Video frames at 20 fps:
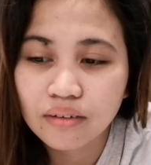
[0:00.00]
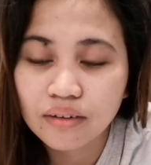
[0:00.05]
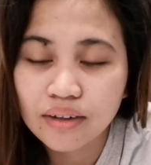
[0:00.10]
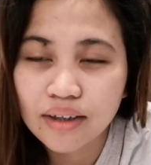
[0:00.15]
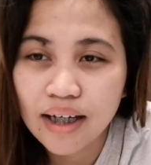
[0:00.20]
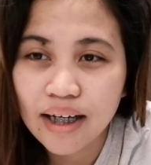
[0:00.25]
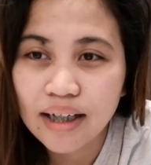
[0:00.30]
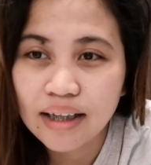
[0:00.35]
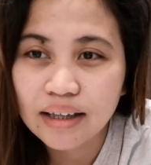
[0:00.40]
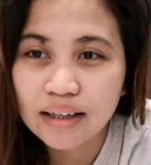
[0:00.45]

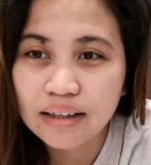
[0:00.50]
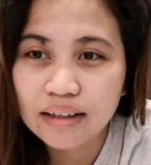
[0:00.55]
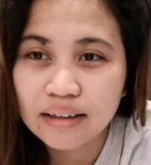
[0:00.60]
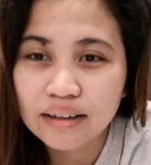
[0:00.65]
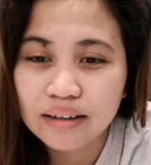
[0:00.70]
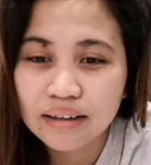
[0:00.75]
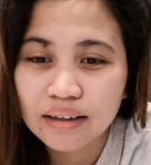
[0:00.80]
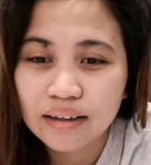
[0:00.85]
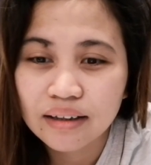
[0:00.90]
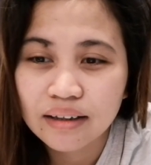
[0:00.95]
guys,
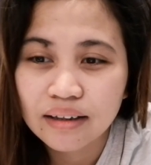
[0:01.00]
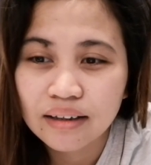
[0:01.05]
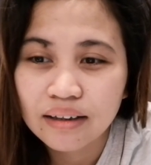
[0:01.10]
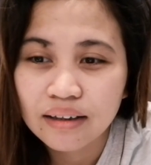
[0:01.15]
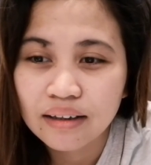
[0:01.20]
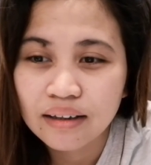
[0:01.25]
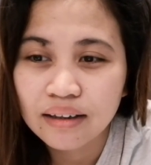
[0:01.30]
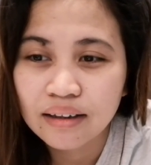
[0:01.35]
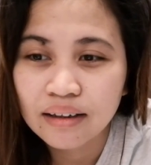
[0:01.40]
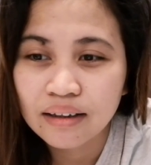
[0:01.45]

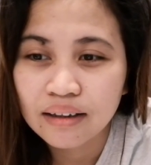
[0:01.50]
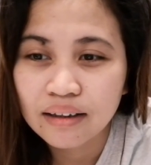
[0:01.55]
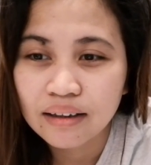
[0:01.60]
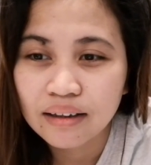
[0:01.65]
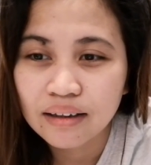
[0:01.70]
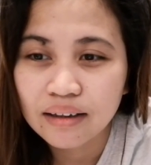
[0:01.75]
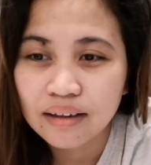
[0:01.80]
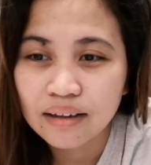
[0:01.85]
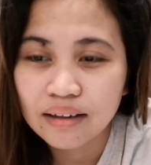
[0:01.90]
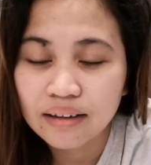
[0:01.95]

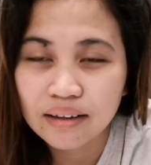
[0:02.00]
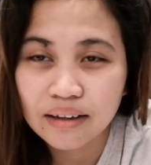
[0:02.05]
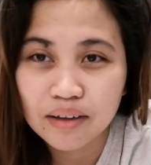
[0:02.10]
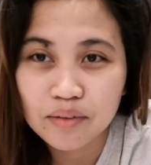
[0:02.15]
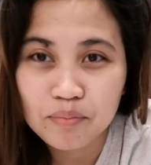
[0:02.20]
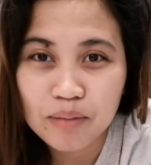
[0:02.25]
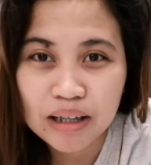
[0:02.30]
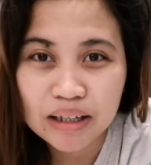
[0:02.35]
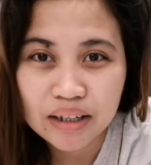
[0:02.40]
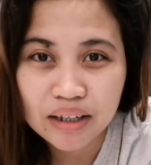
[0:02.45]

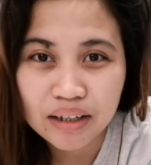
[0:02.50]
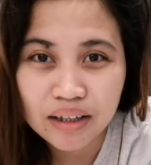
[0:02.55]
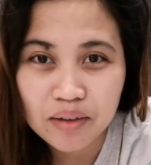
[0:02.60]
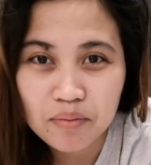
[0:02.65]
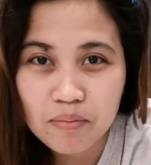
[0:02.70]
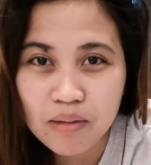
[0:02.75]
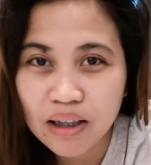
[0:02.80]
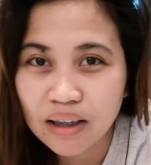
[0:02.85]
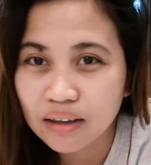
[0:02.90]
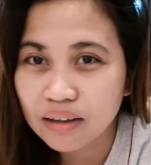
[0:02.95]
think
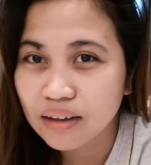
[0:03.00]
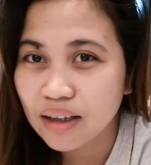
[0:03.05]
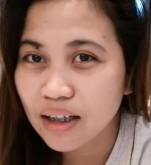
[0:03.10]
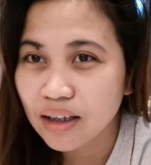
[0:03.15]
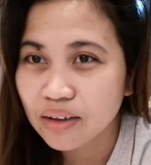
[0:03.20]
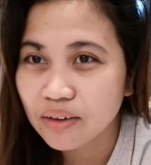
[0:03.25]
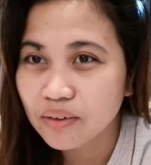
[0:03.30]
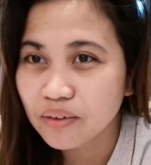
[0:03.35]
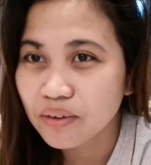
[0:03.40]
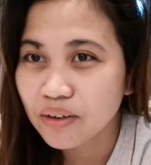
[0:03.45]
positive lang
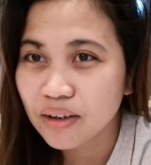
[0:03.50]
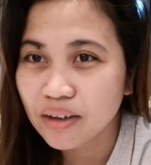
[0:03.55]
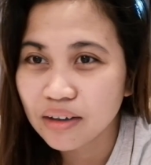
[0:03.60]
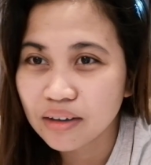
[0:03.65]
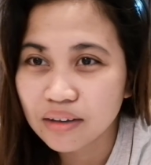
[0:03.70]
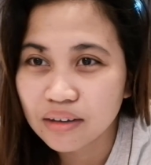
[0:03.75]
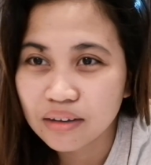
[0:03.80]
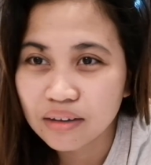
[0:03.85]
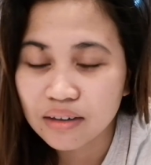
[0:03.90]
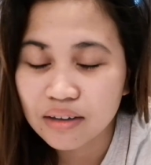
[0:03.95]
tayo
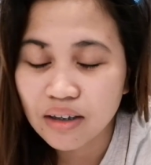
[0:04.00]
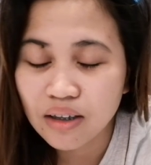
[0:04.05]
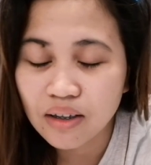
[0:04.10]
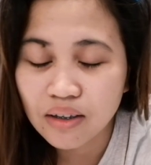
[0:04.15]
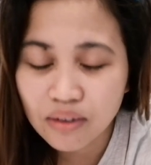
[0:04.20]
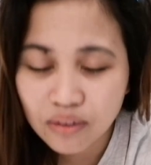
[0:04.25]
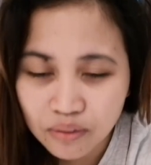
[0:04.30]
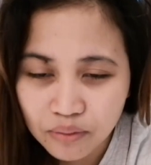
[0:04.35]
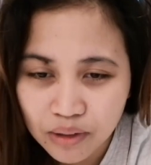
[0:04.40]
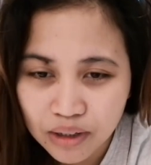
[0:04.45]
and
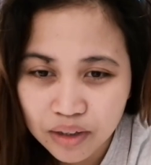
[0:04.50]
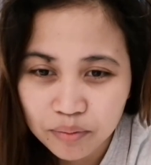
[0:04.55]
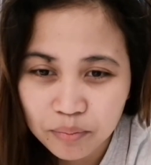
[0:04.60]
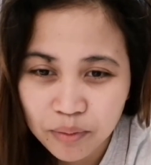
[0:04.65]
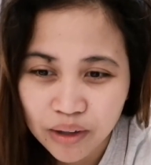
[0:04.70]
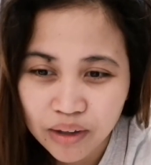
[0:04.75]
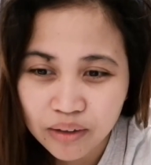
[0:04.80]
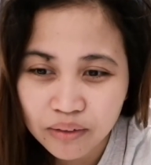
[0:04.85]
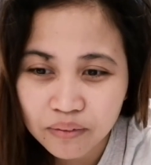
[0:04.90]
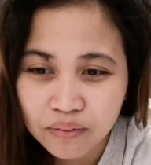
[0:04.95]
always
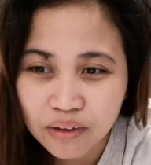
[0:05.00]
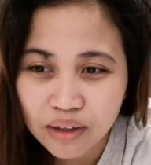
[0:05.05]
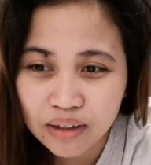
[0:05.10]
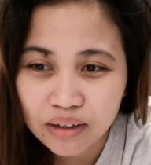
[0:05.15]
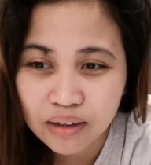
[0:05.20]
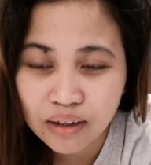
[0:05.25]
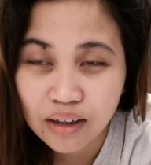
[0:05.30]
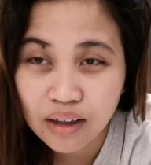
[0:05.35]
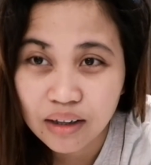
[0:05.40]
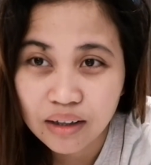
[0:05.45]
pray to
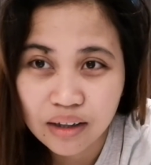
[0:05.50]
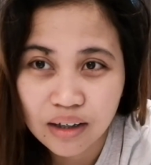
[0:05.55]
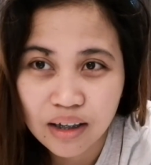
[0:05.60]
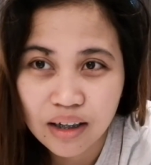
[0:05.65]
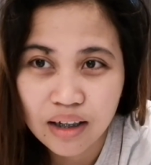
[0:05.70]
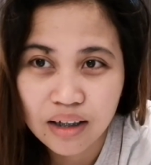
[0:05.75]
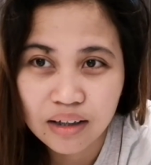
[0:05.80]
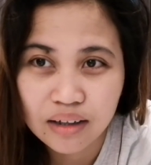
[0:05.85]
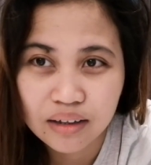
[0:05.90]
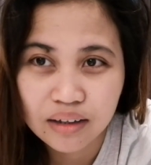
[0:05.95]
God
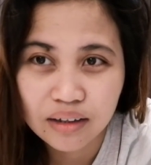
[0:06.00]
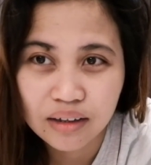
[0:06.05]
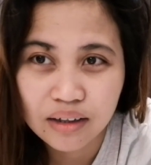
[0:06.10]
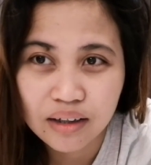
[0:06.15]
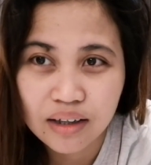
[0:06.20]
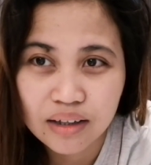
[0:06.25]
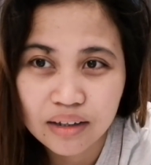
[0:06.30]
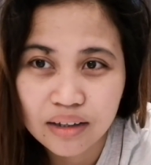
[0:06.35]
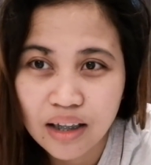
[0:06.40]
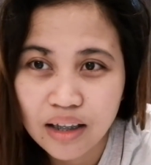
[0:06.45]
talaga
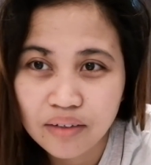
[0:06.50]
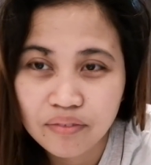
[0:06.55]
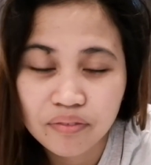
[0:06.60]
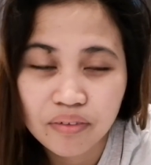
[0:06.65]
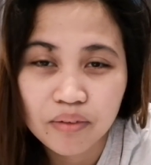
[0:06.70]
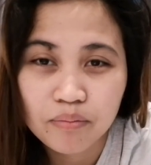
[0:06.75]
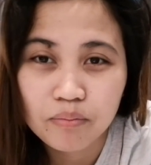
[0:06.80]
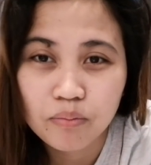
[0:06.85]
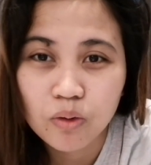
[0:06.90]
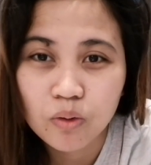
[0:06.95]
aside
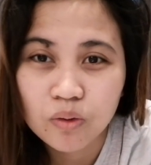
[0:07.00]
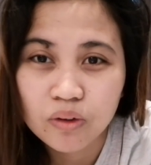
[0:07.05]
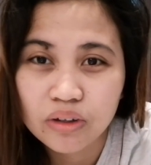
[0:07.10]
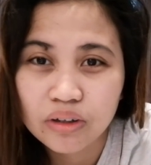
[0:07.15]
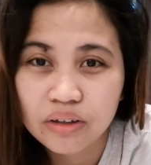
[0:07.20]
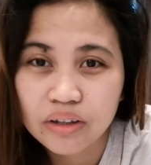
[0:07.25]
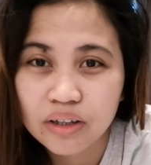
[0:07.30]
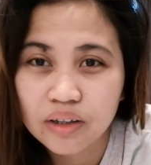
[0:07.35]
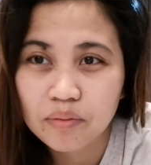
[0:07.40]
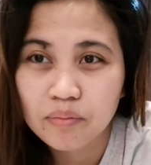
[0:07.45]
from those
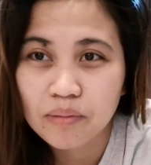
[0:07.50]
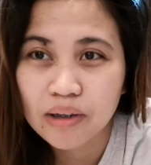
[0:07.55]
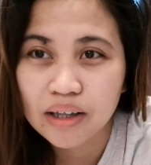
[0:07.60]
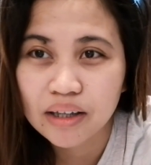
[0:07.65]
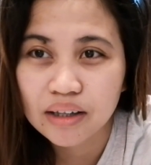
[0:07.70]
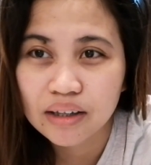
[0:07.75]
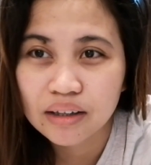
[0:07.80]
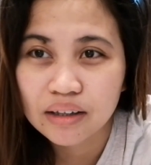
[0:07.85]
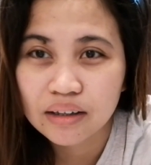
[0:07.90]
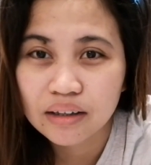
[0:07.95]

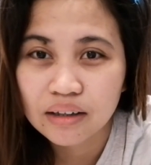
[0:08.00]
treatment.